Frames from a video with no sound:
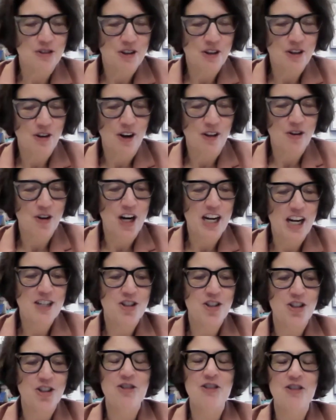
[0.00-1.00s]
are other
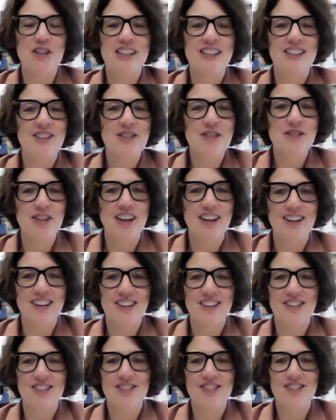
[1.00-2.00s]
agencies
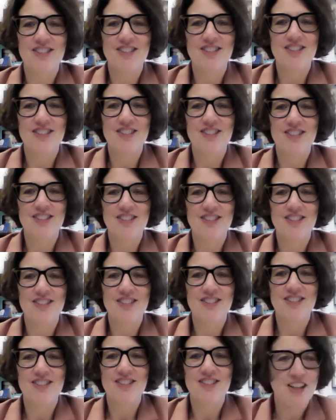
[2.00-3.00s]
and other
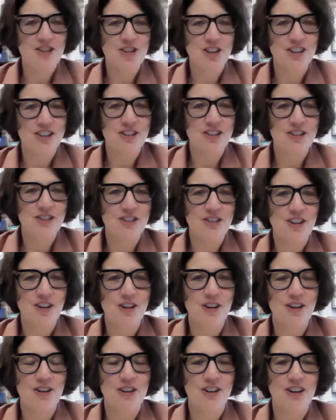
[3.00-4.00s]
organizations
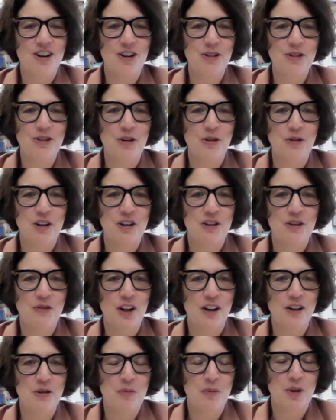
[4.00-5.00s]
that are also in
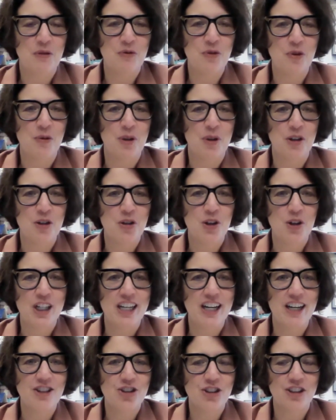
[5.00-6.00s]
development from a
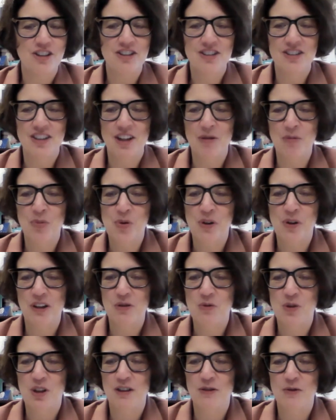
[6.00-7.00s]
creation
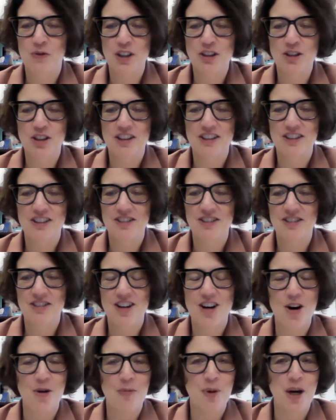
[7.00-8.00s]
standpoint, one of which
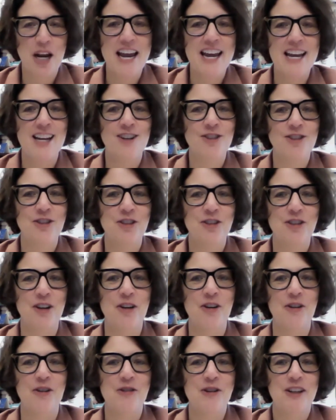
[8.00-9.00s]
is ARPA-H.
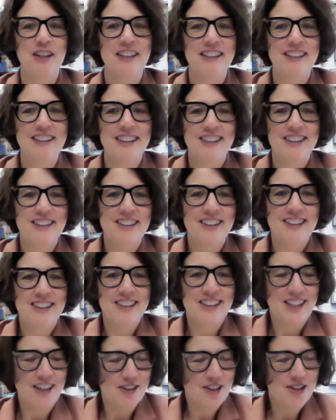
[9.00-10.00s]
So
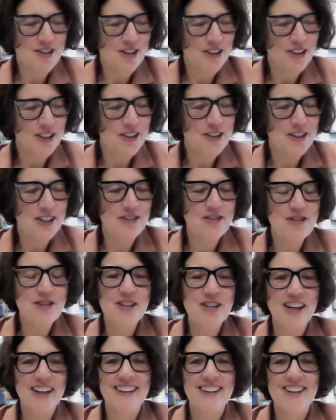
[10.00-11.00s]
give us a little
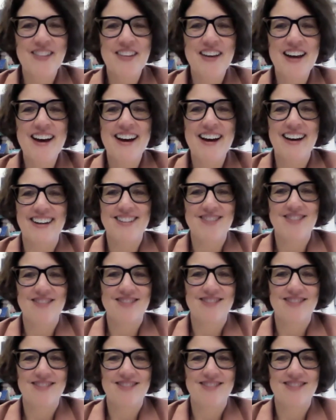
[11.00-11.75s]
insight on that.